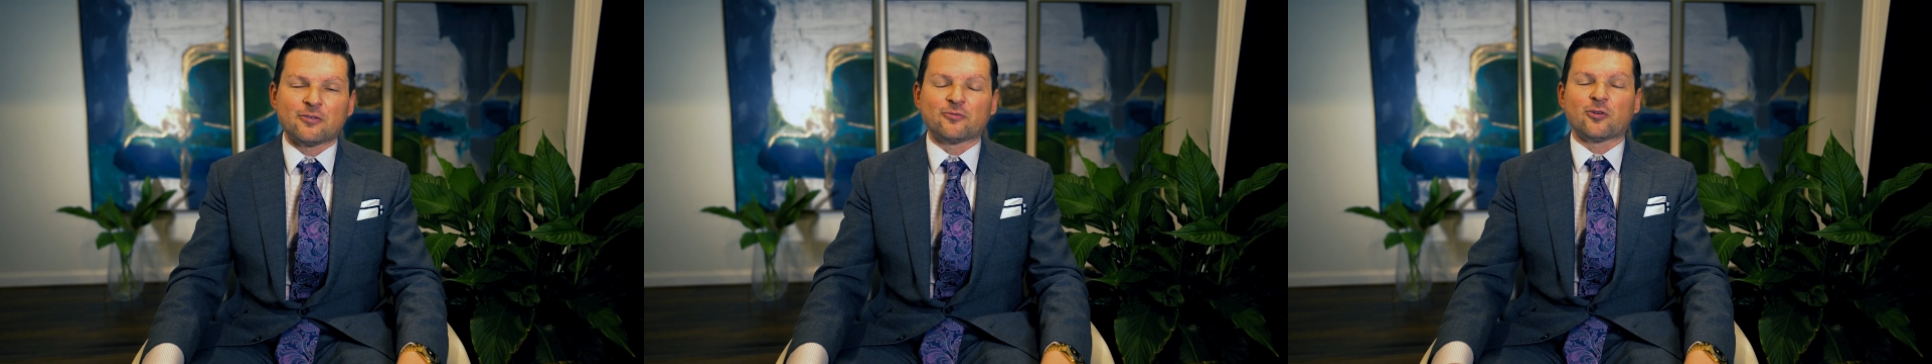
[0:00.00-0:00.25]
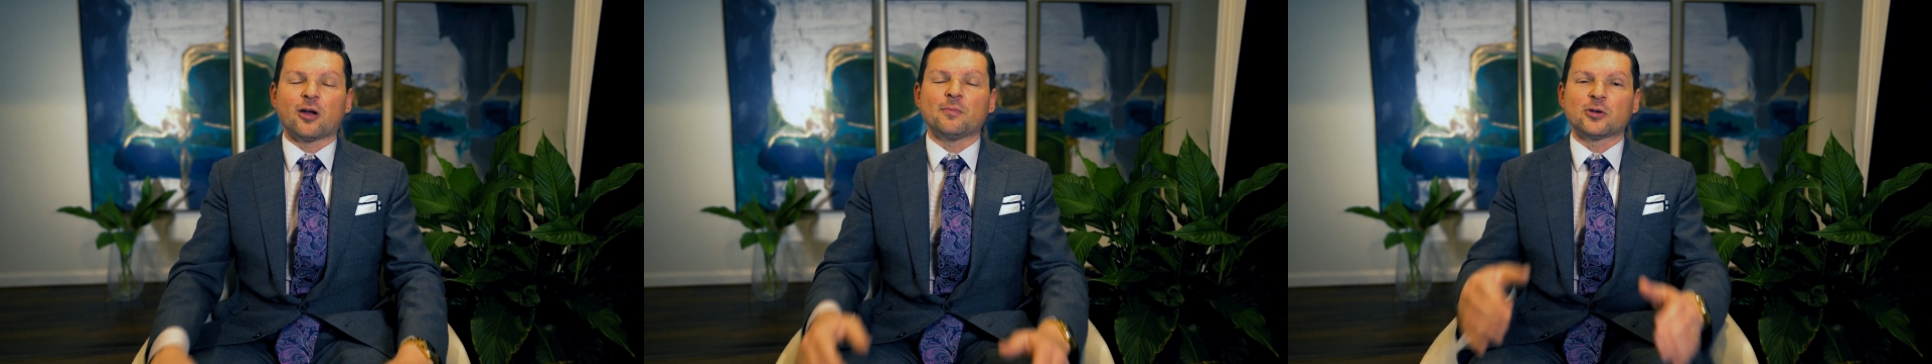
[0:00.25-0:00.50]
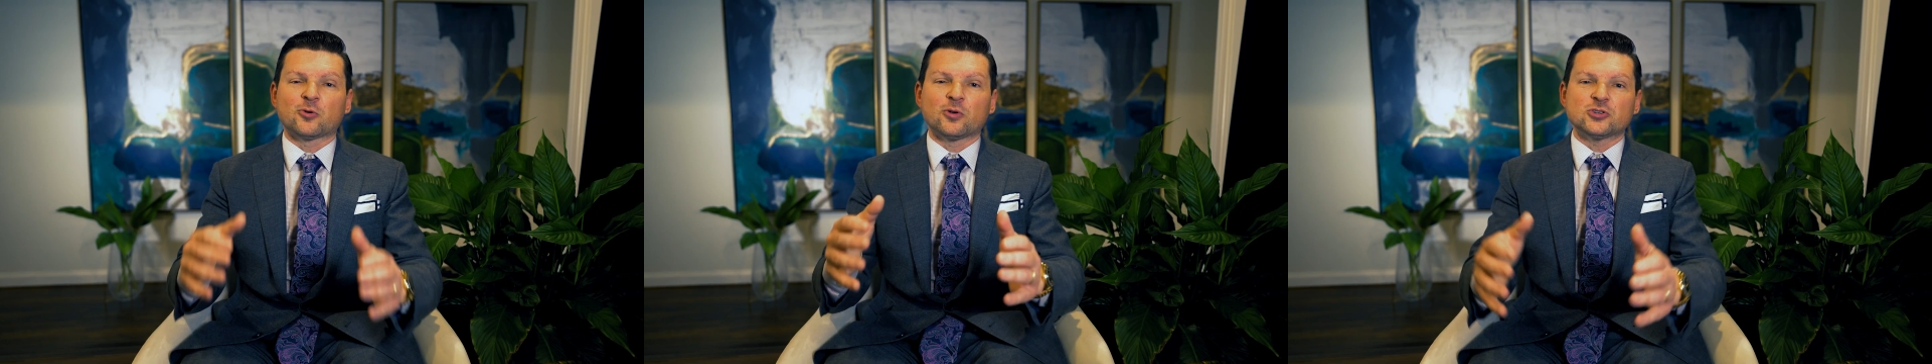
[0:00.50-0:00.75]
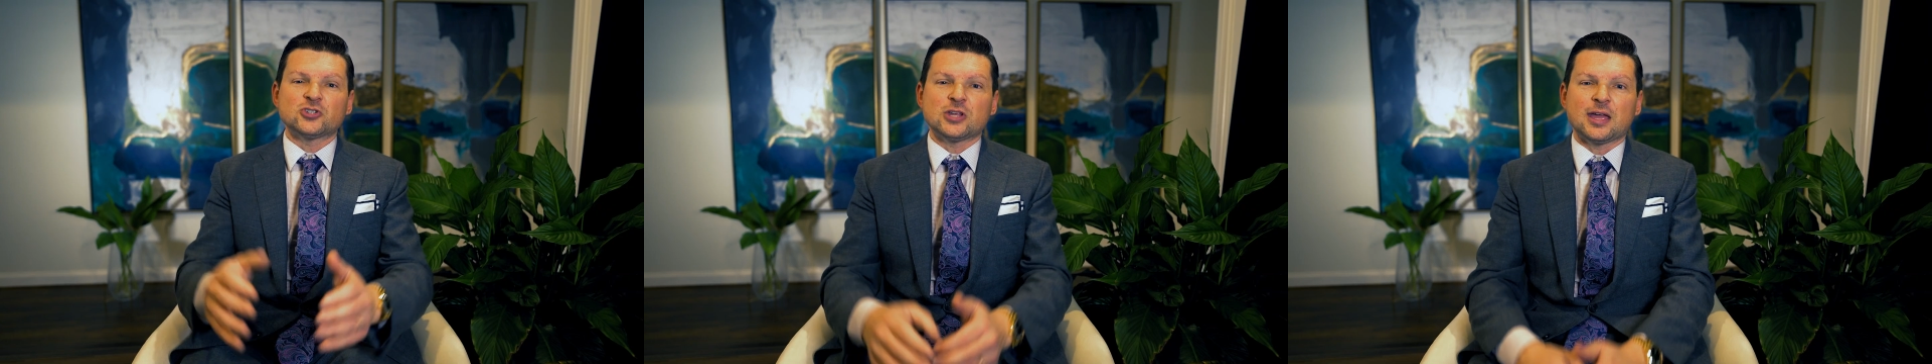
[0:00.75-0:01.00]
from
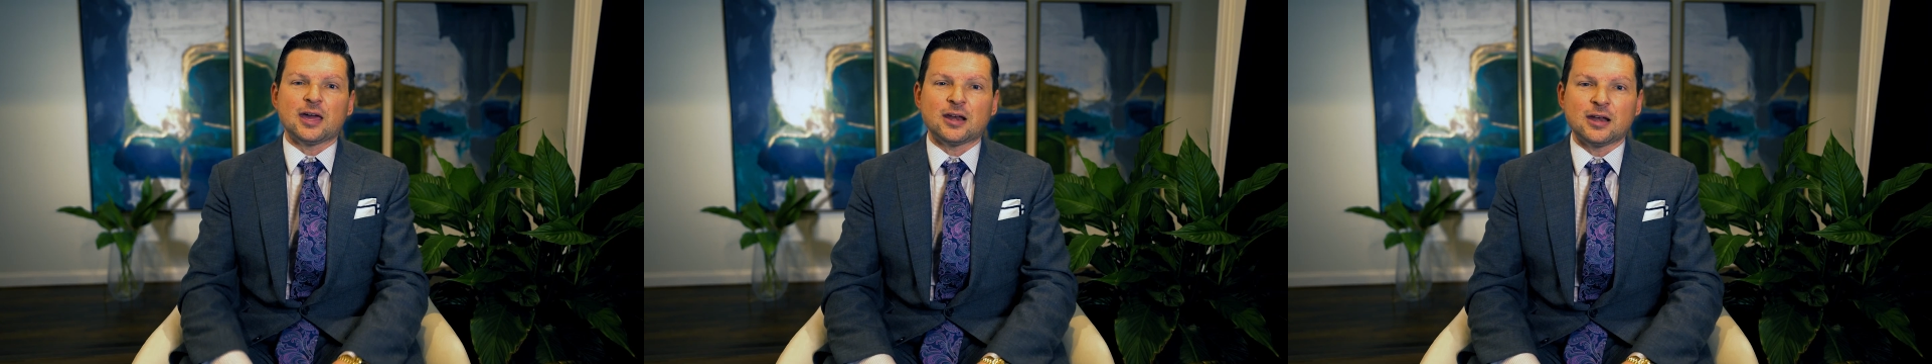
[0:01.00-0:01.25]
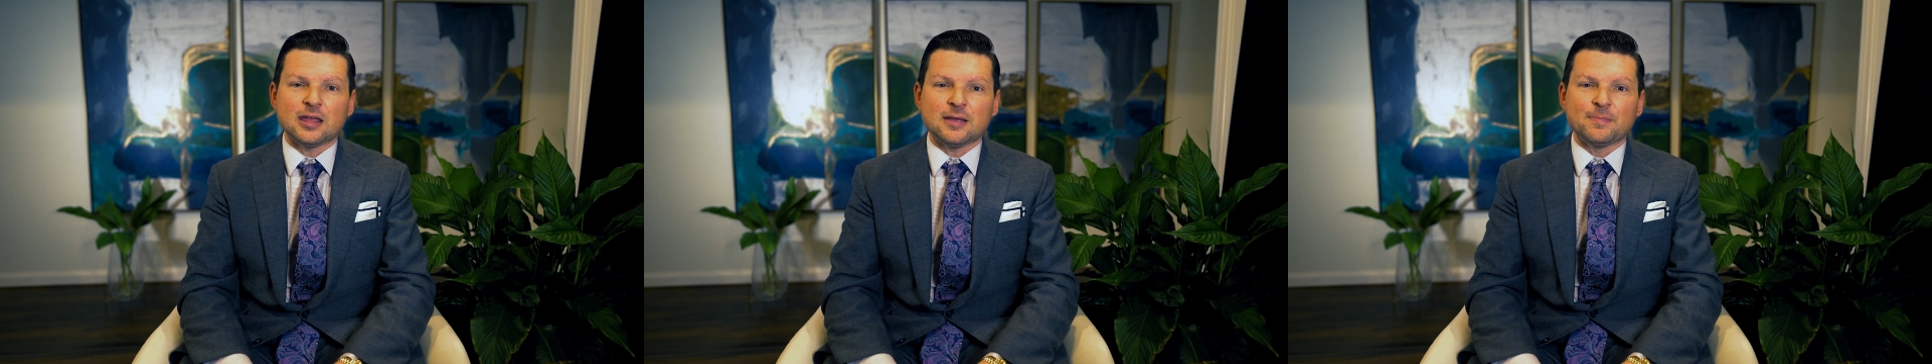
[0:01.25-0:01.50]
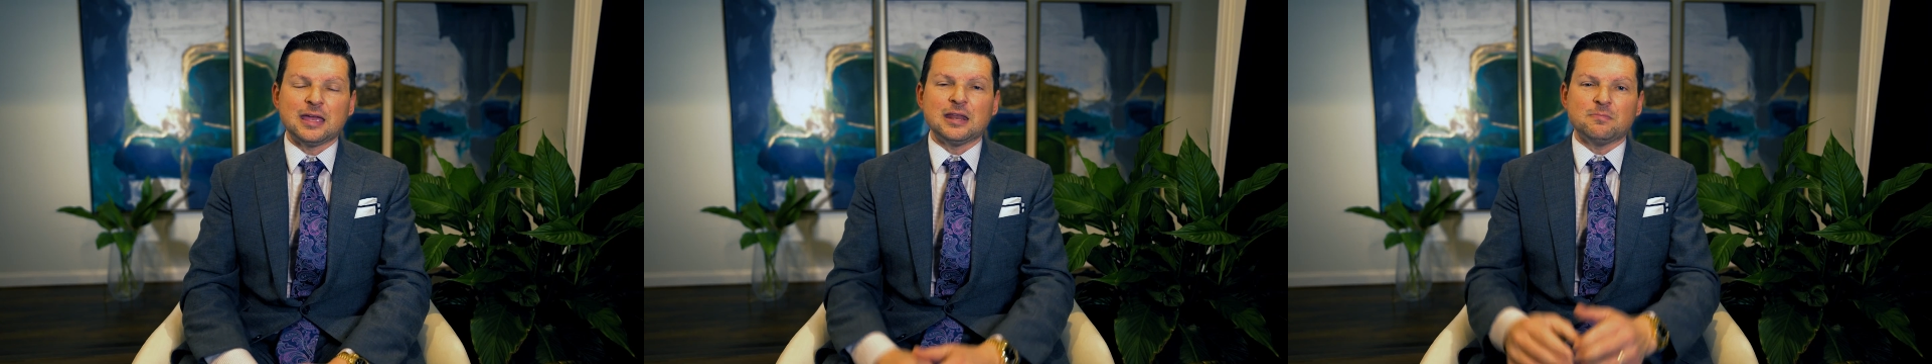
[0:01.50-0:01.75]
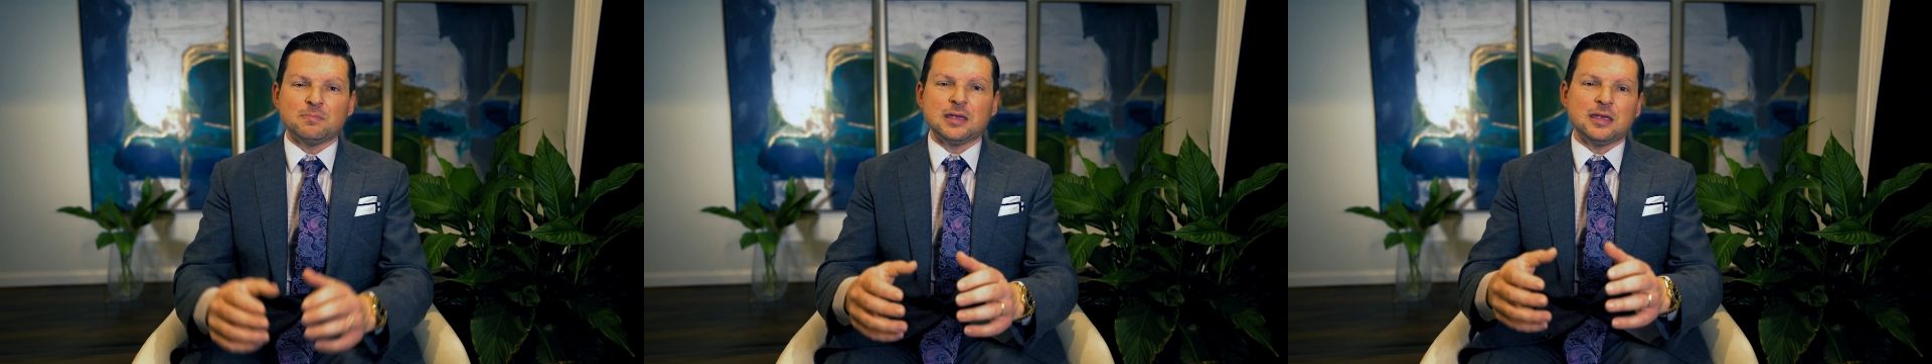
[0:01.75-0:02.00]
Christianity,
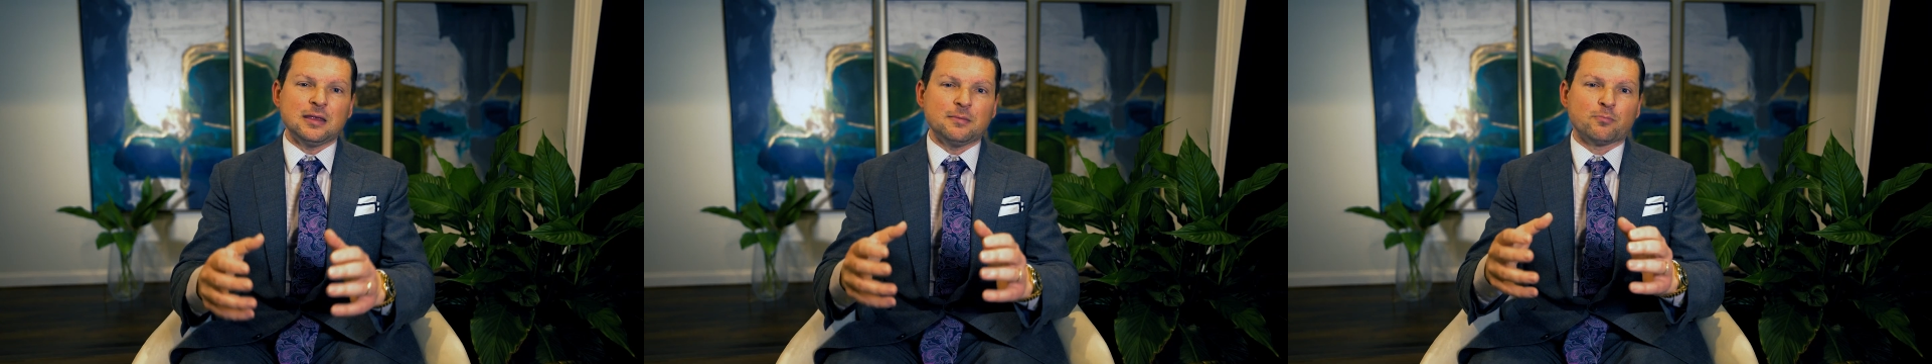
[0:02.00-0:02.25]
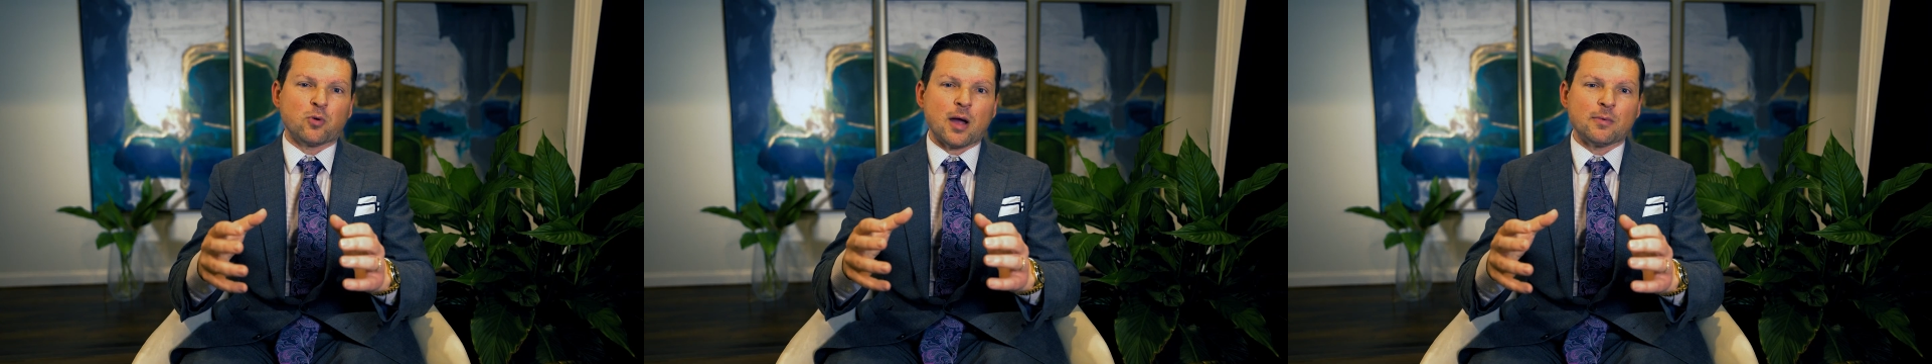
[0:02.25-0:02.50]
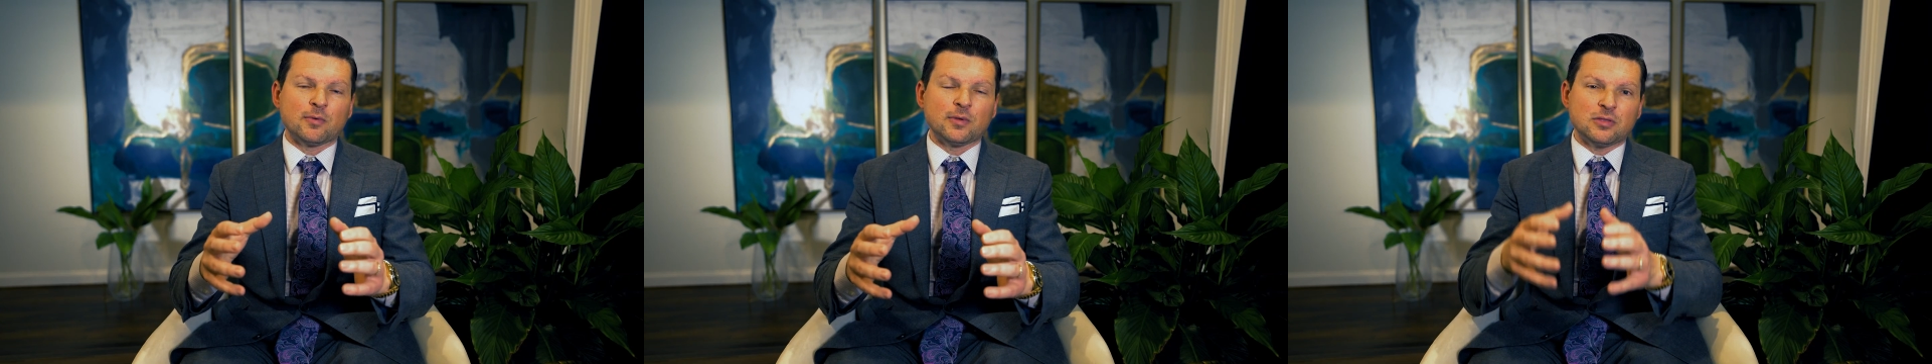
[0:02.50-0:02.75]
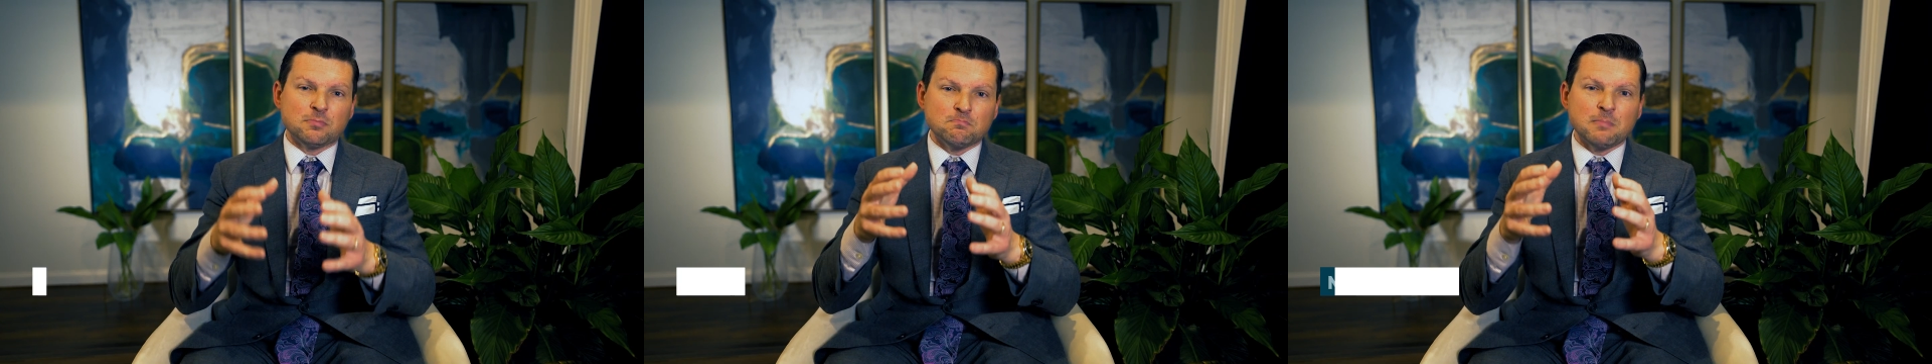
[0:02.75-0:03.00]
it being probably
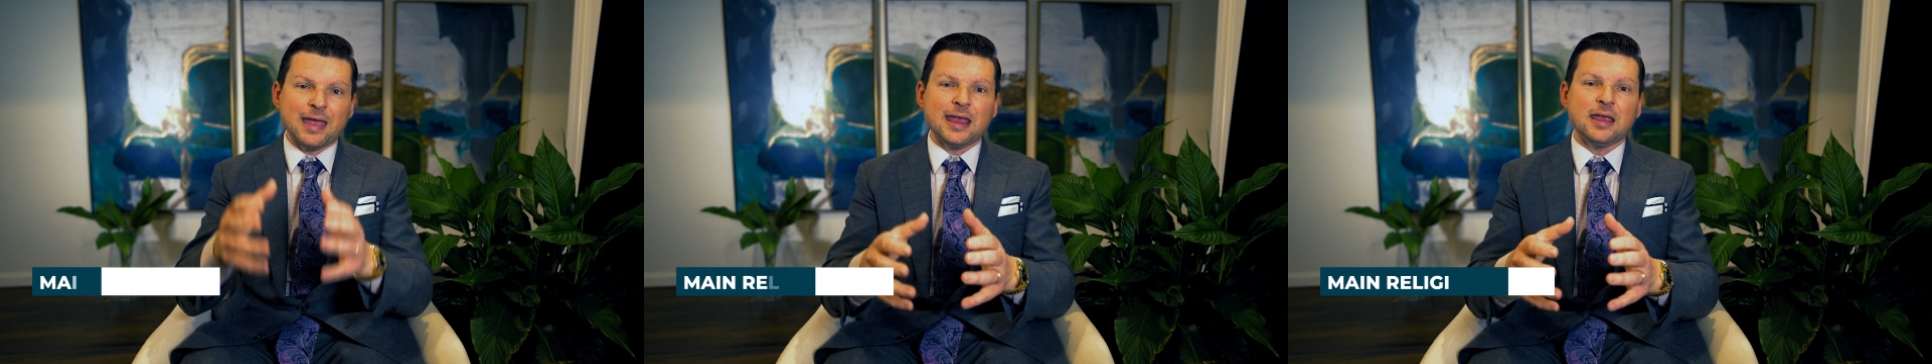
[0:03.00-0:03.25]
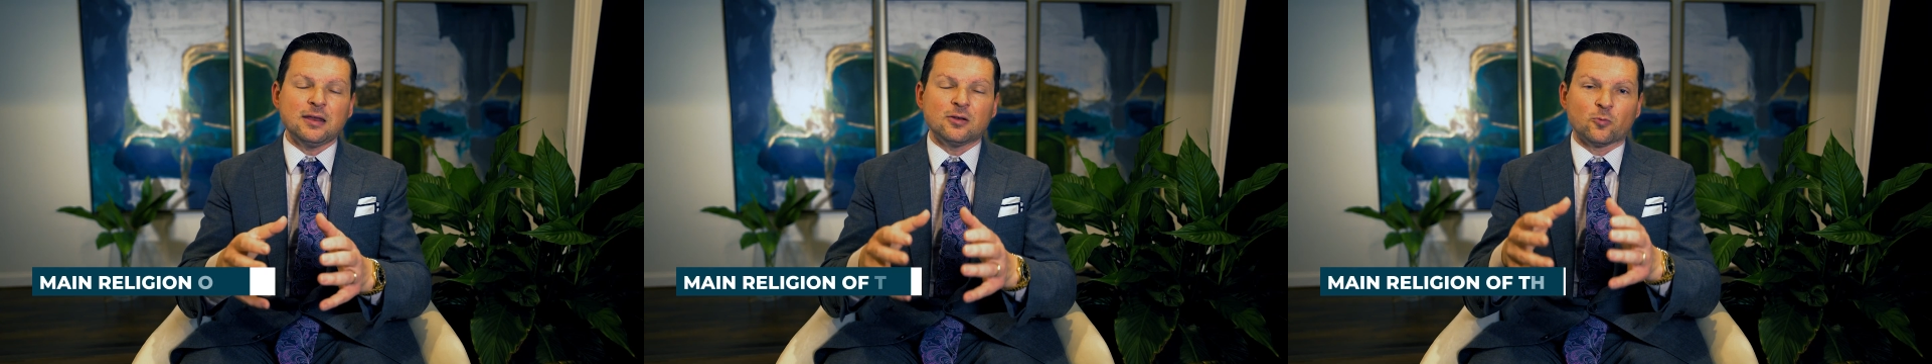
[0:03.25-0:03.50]
the main